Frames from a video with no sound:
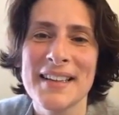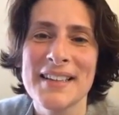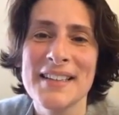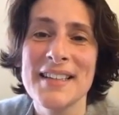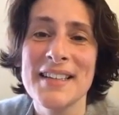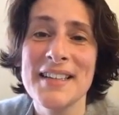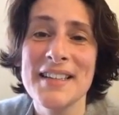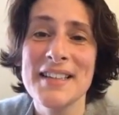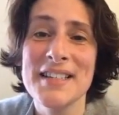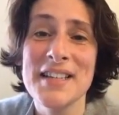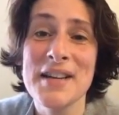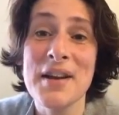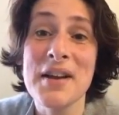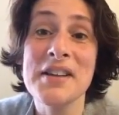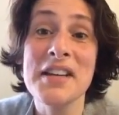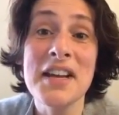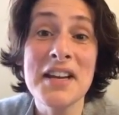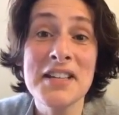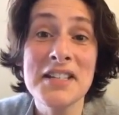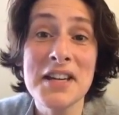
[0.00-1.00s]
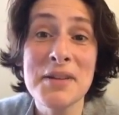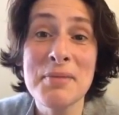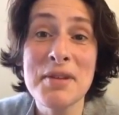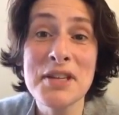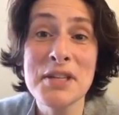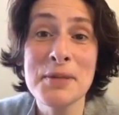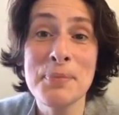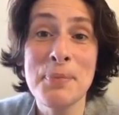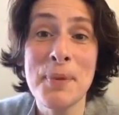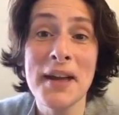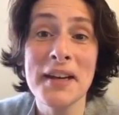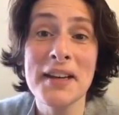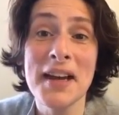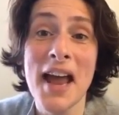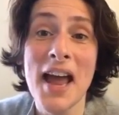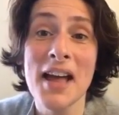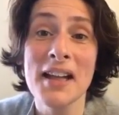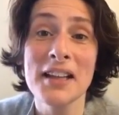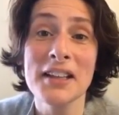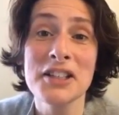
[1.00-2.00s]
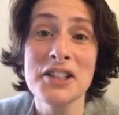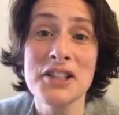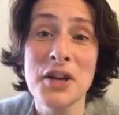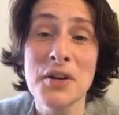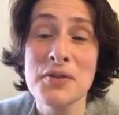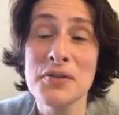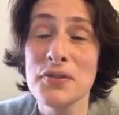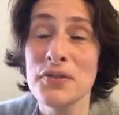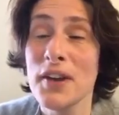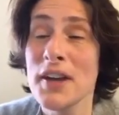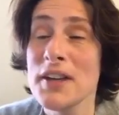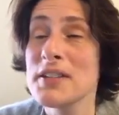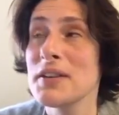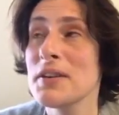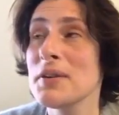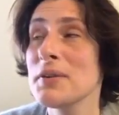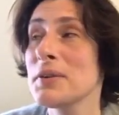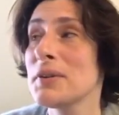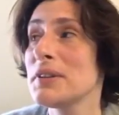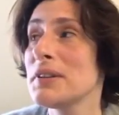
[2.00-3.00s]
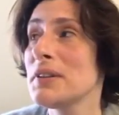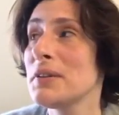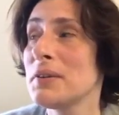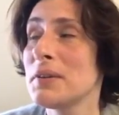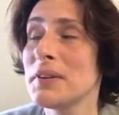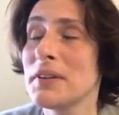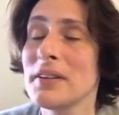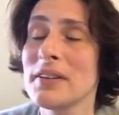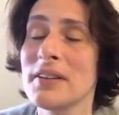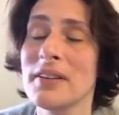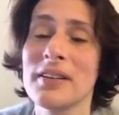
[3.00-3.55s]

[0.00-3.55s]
Did Jimmy spit in Alex Jones' face? Oh, good Lord.